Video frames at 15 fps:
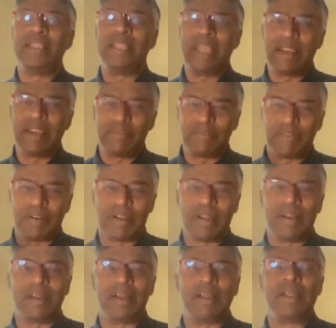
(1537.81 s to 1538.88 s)
They have,
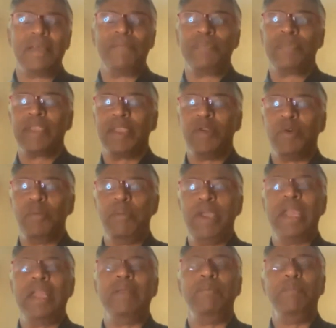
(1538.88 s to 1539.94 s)

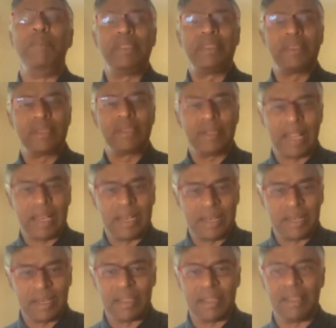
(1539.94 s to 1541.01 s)
made myth and